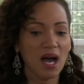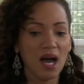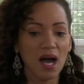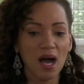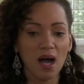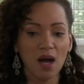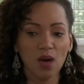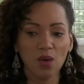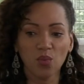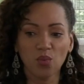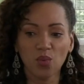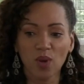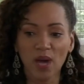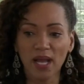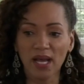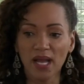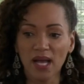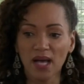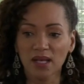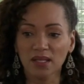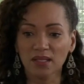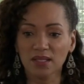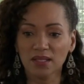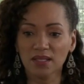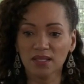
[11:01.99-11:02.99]
What
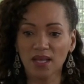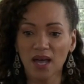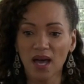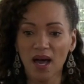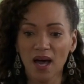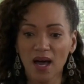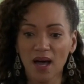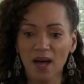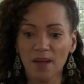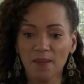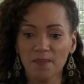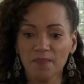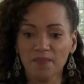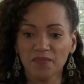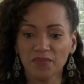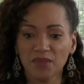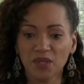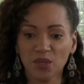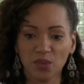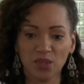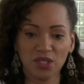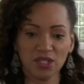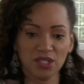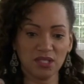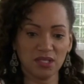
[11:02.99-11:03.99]
else?
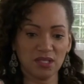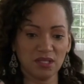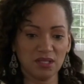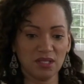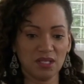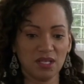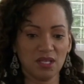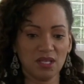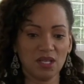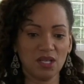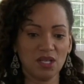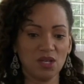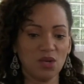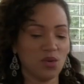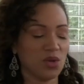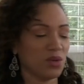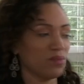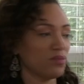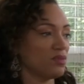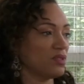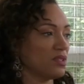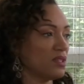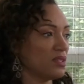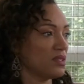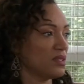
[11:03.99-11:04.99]
There was,
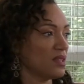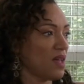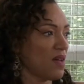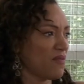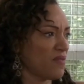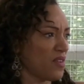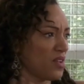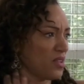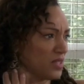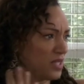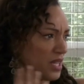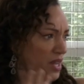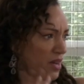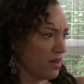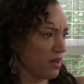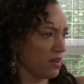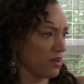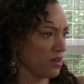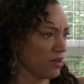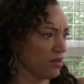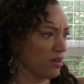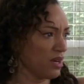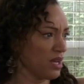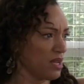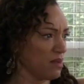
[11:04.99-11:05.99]
that
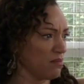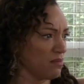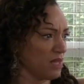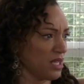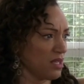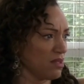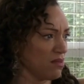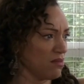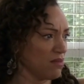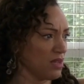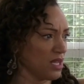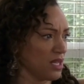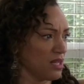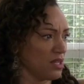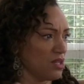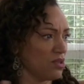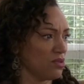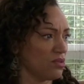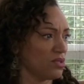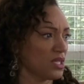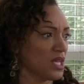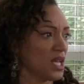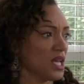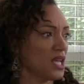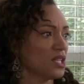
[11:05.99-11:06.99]
Voltaren cream that you can
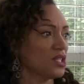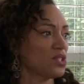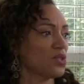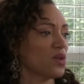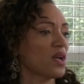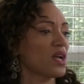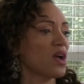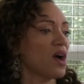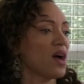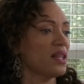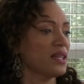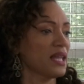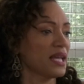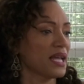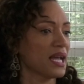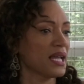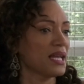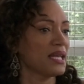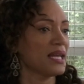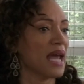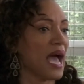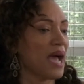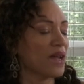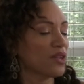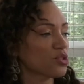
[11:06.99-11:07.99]
use. So I got like a
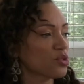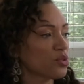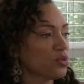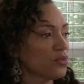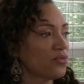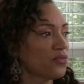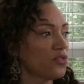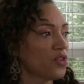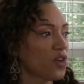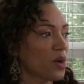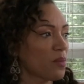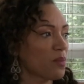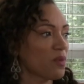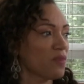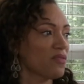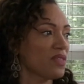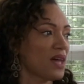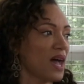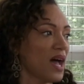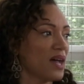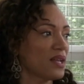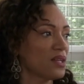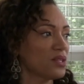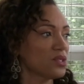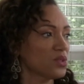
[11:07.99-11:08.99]
natural form of
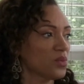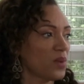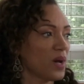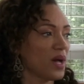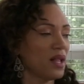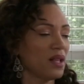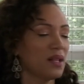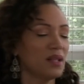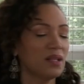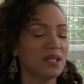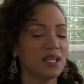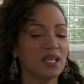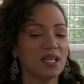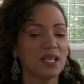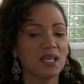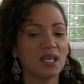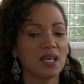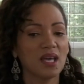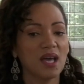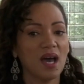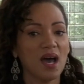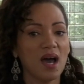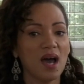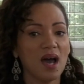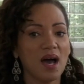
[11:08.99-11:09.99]
that as well.
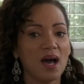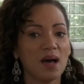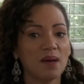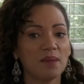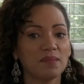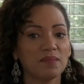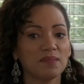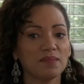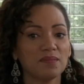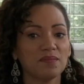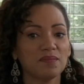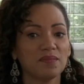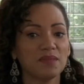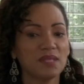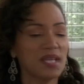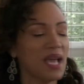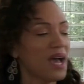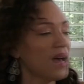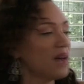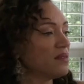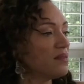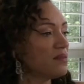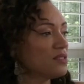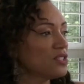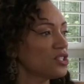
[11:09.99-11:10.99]

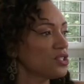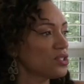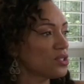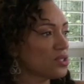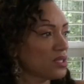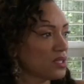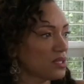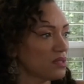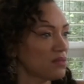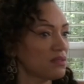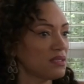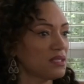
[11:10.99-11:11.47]
Yeah, just